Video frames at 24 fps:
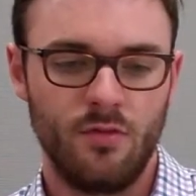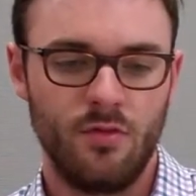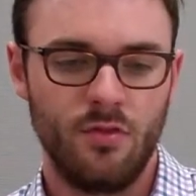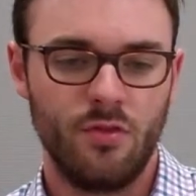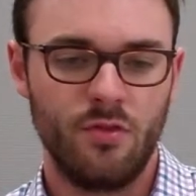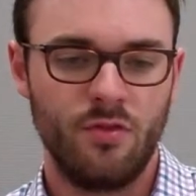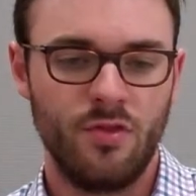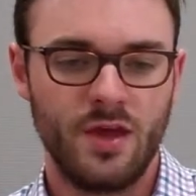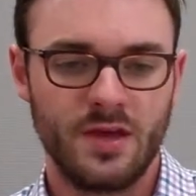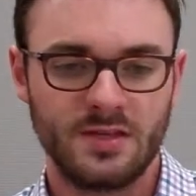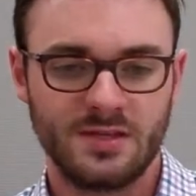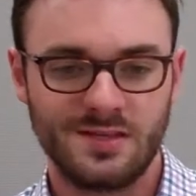
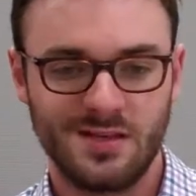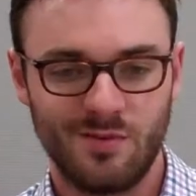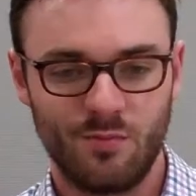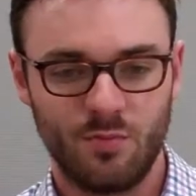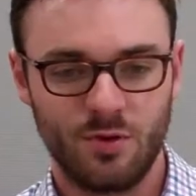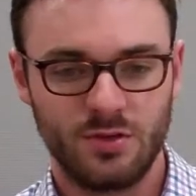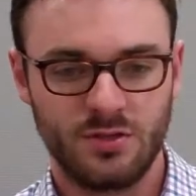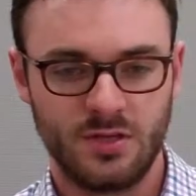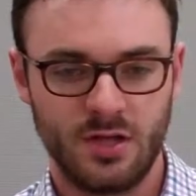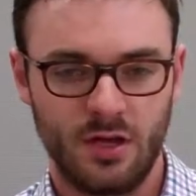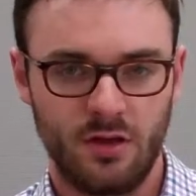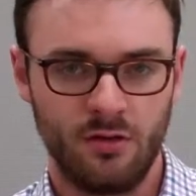this in
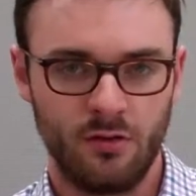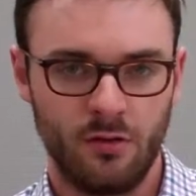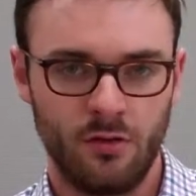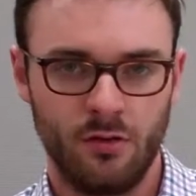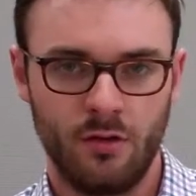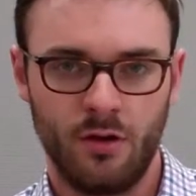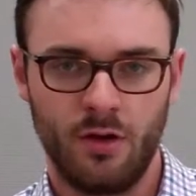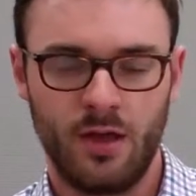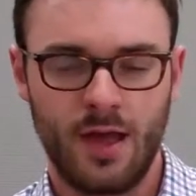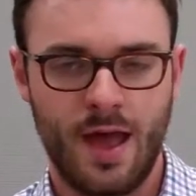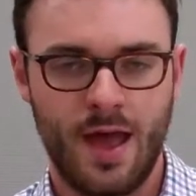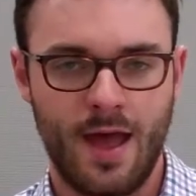particular
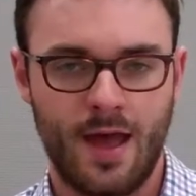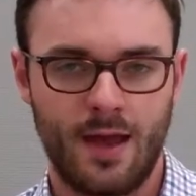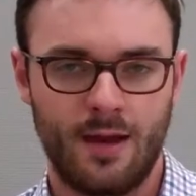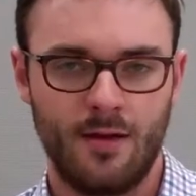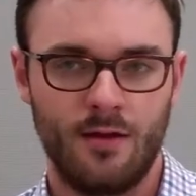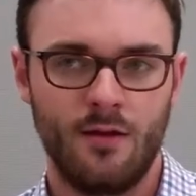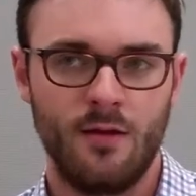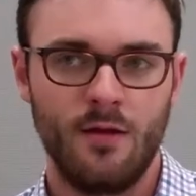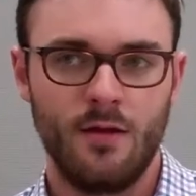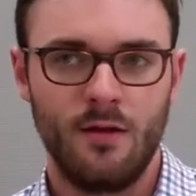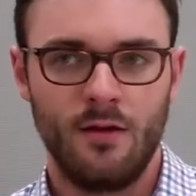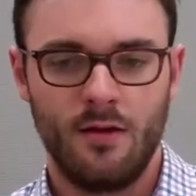look at,
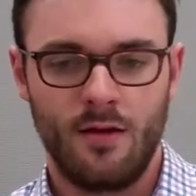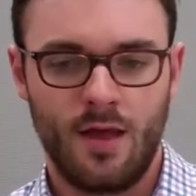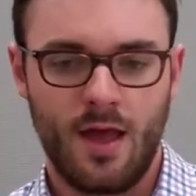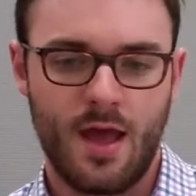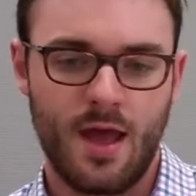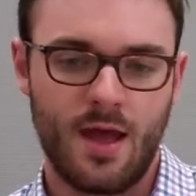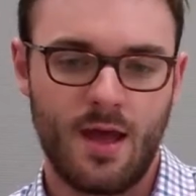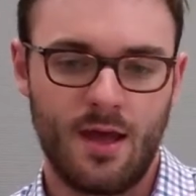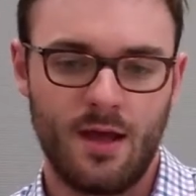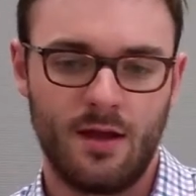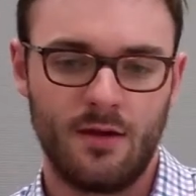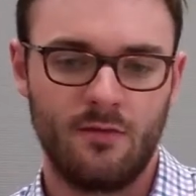
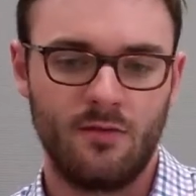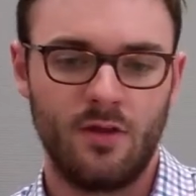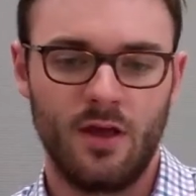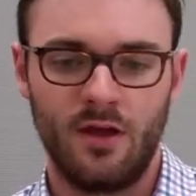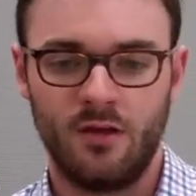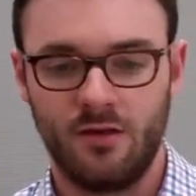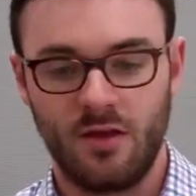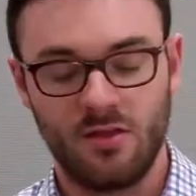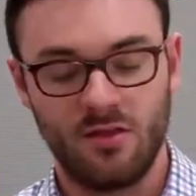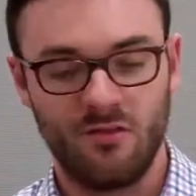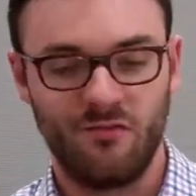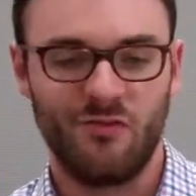and,
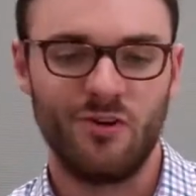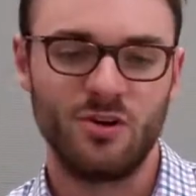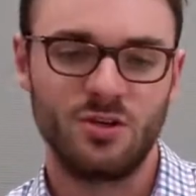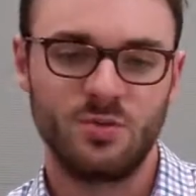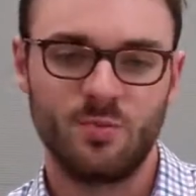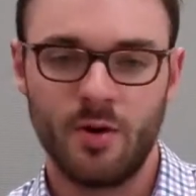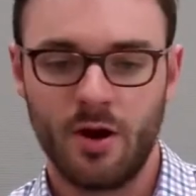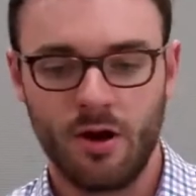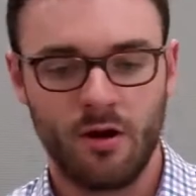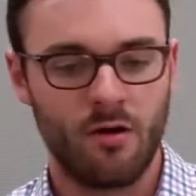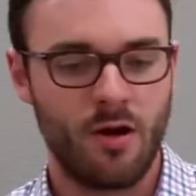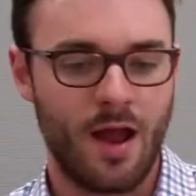like, in the first
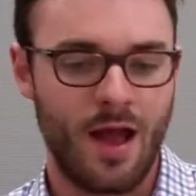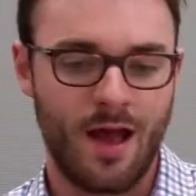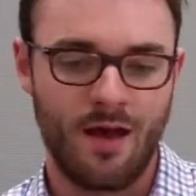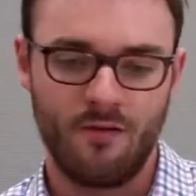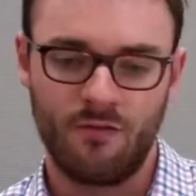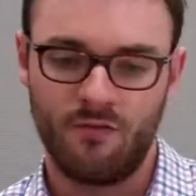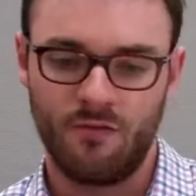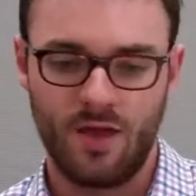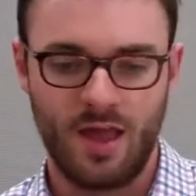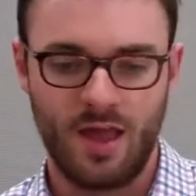paragraph,